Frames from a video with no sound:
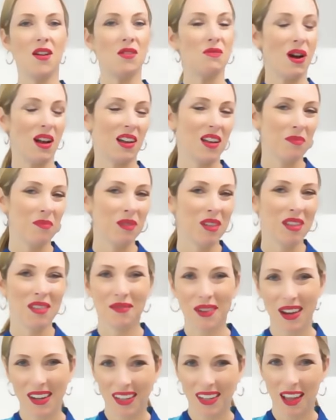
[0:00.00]
Welcome to the
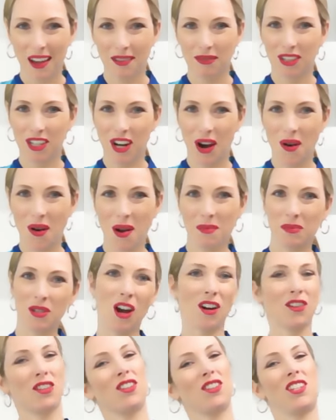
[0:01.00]
Vital Life Show. I'm
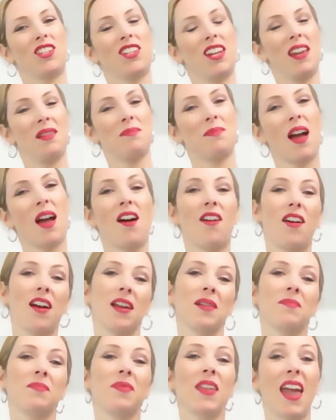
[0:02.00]
Doctor Janine
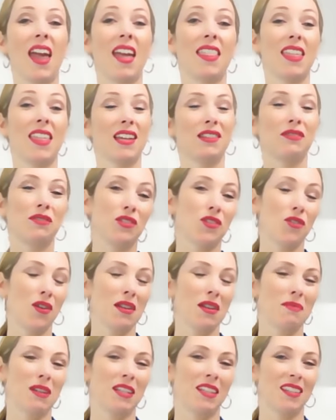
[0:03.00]
Bowring, and thanks for
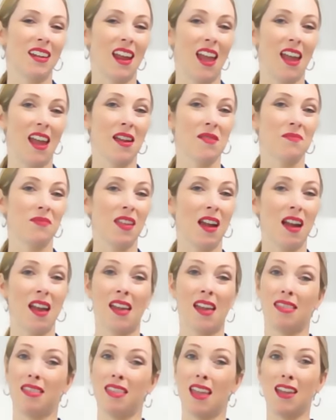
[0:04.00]
joining me today.
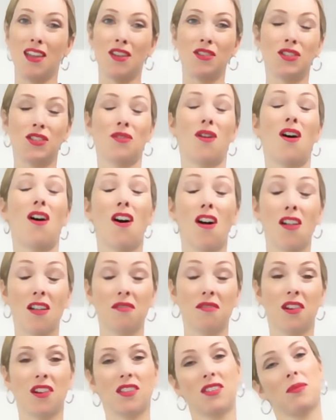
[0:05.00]
And thank you to all
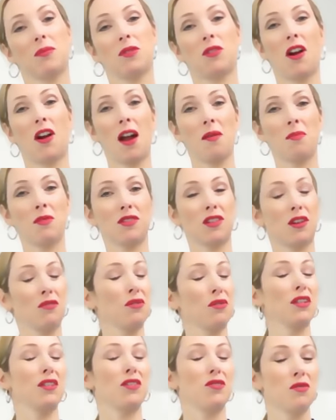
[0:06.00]
of our subscribers. I
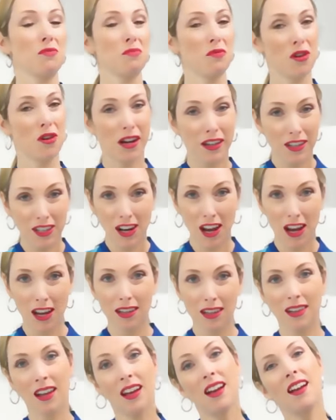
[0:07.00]
really do
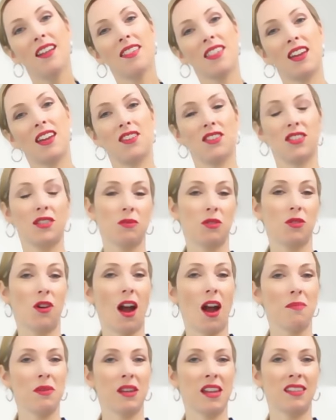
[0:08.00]
appreciate that you're
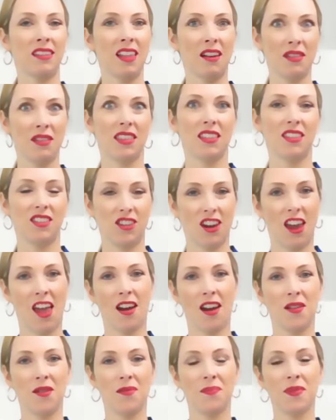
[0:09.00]
subscribing and loving this
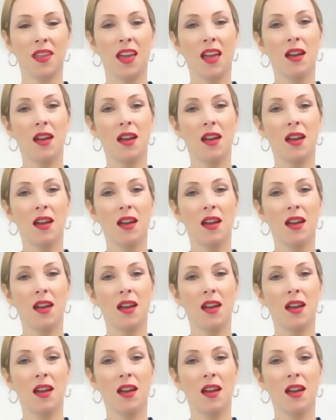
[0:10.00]
channel.